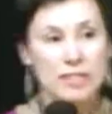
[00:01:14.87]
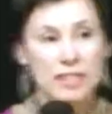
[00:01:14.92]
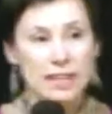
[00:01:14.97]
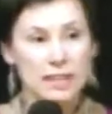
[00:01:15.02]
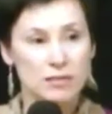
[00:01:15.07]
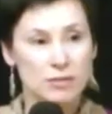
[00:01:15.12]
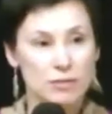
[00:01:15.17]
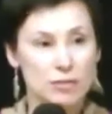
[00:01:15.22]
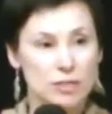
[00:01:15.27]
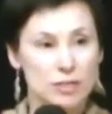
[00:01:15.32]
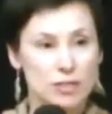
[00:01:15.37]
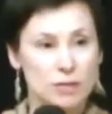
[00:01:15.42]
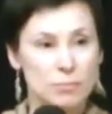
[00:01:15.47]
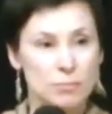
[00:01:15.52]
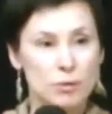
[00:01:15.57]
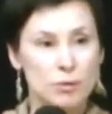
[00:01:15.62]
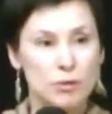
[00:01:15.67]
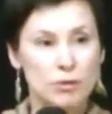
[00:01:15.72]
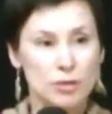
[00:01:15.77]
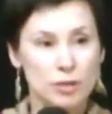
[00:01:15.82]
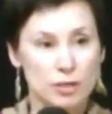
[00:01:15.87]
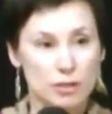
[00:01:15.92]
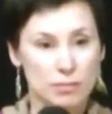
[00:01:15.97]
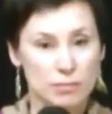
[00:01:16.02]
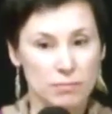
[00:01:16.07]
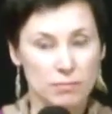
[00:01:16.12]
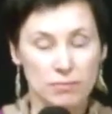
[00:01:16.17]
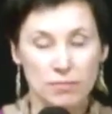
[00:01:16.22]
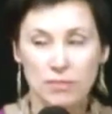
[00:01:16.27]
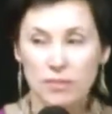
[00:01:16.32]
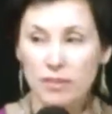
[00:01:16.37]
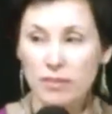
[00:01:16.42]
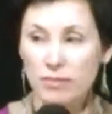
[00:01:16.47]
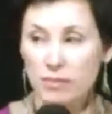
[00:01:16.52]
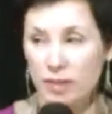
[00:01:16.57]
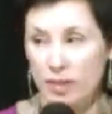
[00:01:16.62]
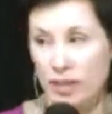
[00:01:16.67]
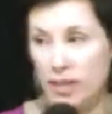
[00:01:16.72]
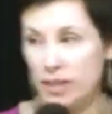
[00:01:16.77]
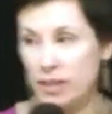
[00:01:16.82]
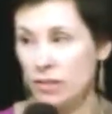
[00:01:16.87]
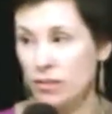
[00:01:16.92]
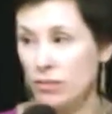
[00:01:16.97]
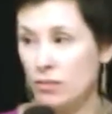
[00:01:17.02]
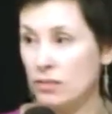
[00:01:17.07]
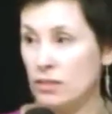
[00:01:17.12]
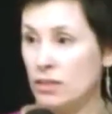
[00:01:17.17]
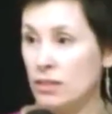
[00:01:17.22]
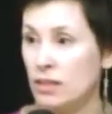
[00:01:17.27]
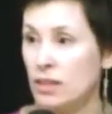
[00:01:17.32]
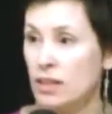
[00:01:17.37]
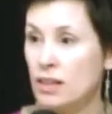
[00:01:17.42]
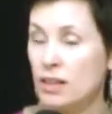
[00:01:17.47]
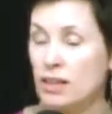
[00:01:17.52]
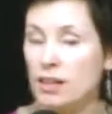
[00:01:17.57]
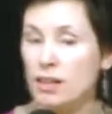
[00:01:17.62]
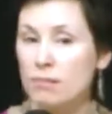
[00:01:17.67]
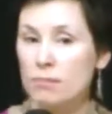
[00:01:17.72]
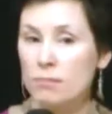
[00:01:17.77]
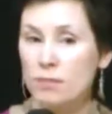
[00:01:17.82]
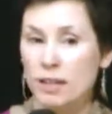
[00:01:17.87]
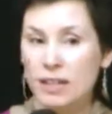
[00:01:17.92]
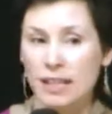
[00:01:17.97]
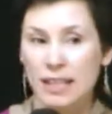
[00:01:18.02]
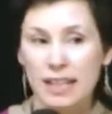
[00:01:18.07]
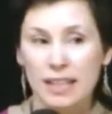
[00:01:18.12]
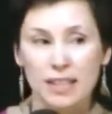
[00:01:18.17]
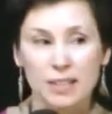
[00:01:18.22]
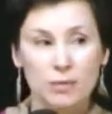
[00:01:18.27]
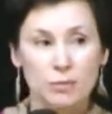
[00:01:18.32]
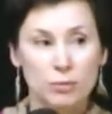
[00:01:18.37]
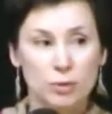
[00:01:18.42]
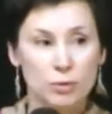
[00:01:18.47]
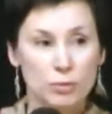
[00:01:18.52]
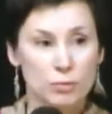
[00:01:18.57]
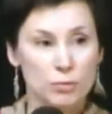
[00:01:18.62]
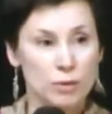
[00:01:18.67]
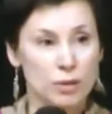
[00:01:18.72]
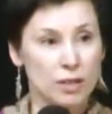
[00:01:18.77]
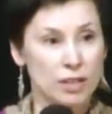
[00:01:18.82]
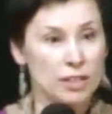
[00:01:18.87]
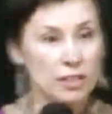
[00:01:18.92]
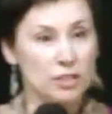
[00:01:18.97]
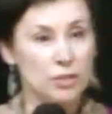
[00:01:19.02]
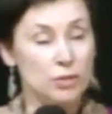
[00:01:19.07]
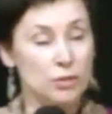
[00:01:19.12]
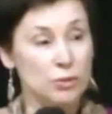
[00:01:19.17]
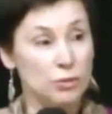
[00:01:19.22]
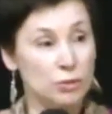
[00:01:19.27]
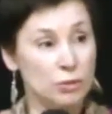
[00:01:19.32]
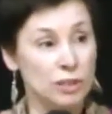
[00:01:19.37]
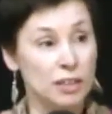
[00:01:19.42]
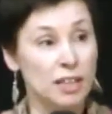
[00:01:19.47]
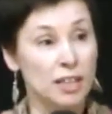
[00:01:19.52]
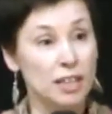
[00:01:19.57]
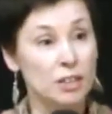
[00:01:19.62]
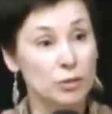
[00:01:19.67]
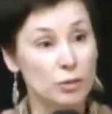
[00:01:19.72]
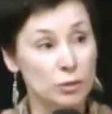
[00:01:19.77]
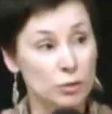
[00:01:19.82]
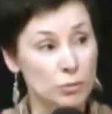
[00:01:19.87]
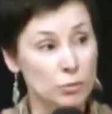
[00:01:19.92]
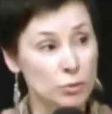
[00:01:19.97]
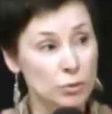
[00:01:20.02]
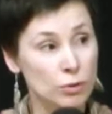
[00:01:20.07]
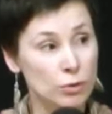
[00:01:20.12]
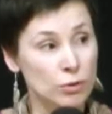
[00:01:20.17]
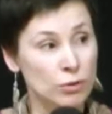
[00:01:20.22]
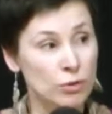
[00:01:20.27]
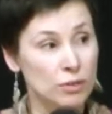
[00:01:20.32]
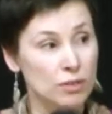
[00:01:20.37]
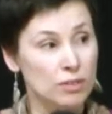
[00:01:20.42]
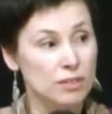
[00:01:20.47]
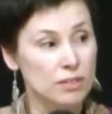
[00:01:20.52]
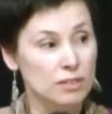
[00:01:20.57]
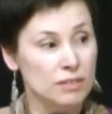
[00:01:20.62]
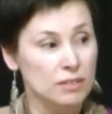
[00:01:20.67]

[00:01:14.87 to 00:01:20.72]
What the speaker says: down to the bottom of the hill, my legs wouldn't work at all and I couldn't walk.